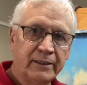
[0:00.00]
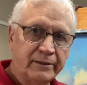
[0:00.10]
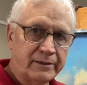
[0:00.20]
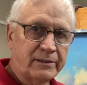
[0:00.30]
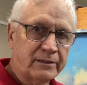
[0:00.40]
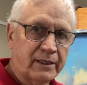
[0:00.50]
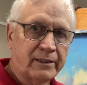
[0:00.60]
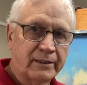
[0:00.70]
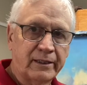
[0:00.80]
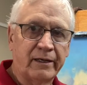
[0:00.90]
This is kind of
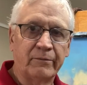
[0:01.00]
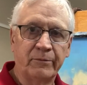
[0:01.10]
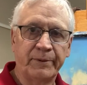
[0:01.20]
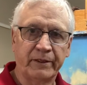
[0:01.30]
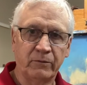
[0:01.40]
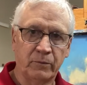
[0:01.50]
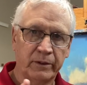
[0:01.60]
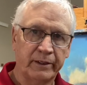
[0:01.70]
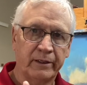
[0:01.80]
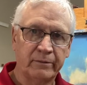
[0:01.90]
like that. We're picking
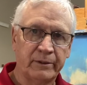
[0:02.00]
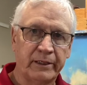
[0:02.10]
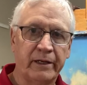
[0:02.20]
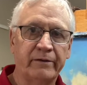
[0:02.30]
one element out